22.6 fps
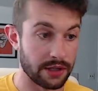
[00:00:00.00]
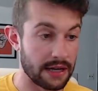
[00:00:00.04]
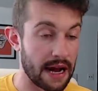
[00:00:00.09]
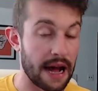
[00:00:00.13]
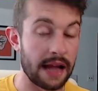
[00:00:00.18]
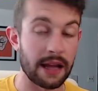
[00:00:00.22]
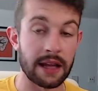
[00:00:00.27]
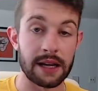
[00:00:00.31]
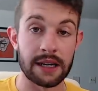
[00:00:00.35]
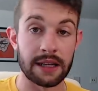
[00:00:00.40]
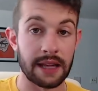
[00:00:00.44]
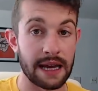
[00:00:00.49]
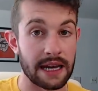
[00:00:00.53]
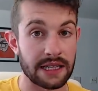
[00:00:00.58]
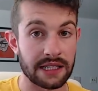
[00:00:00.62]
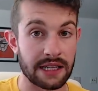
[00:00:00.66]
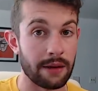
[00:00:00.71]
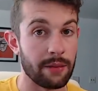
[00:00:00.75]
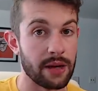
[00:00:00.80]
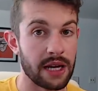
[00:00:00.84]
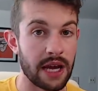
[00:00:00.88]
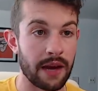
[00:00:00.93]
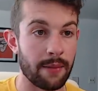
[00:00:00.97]
not like last
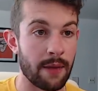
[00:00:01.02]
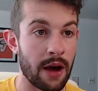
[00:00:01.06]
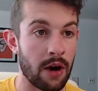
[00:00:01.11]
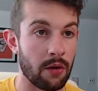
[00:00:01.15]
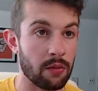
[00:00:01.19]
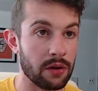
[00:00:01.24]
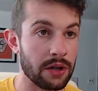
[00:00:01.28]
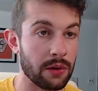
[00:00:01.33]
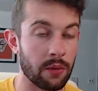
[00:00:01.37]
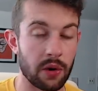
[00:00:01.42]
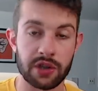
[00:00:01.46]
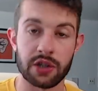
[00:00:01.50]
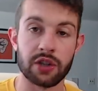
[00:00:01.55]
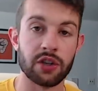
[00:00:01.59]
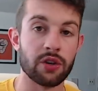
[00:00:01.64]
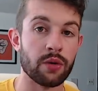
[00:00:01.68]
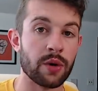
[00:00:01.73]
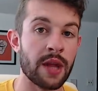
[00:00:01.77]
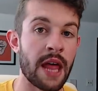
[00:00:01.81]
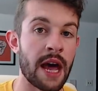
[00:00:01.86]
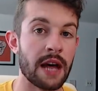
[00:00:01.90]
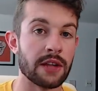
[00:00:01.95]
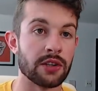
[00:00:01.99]
time he came out when he wasn't
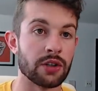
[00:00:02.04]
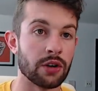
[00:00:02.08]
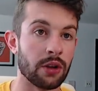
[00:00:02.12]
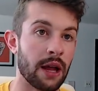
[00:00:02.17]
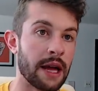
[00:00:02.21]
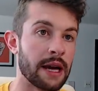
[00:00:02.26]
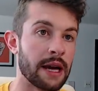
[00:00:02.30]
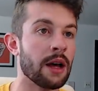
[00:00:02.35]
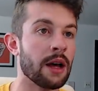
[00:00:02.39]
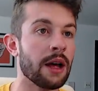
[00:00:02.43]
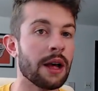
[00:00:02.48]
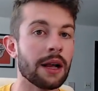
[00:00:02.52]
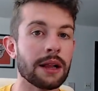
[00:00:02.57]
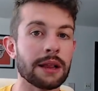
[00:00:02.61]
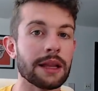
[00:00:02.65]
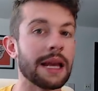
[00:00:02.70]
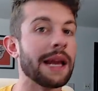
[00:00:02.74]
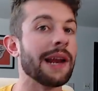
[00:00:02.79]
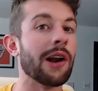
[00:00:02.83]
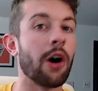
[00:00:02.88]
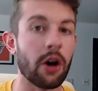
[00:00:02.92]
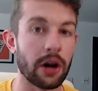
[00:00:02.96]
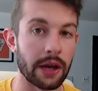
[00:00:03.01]
doing that until,
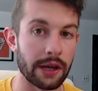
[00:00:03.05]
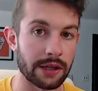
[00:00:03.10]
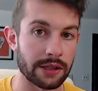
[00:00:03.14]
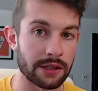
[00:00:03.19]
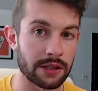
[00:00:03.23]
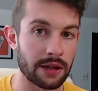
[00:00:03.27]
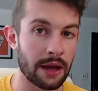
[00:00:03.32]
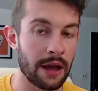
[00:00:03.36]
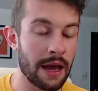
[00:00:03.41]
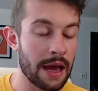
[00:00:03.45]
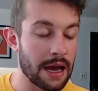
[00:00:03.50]
late August.